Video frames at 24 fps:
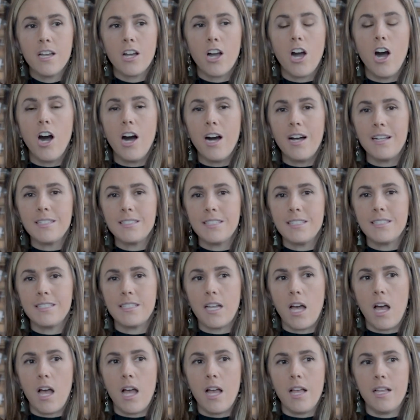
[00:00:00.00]
causes
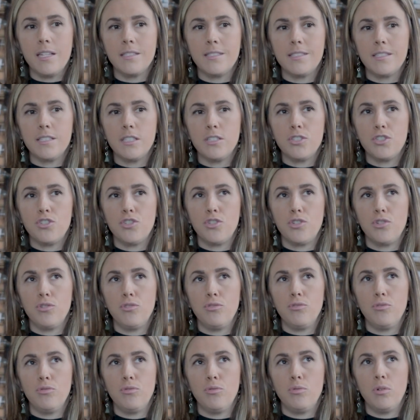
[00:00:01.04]
us
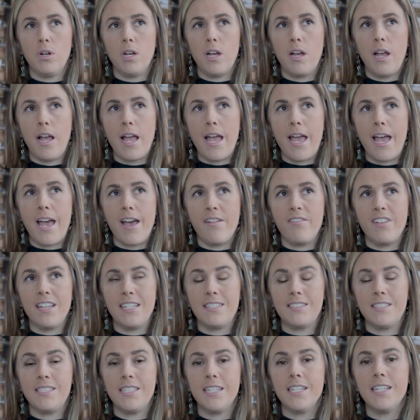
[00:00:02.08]
to have
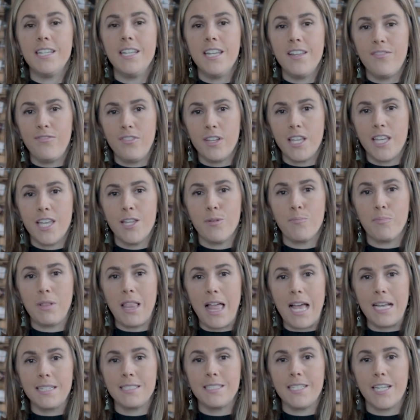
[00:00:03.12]
a significant
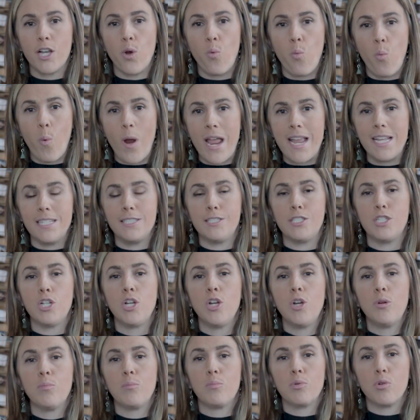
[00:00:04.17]
plastic waste
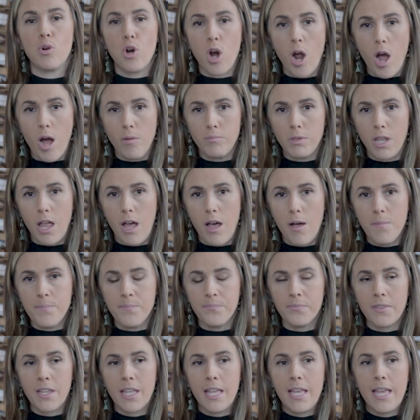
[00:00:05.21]

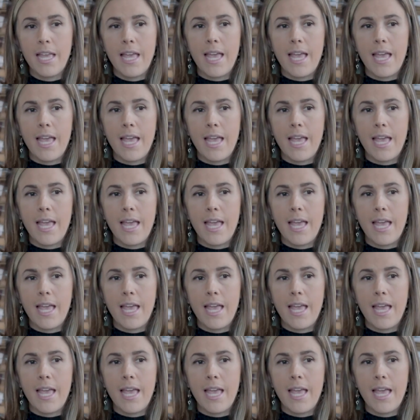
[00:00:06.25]
problem.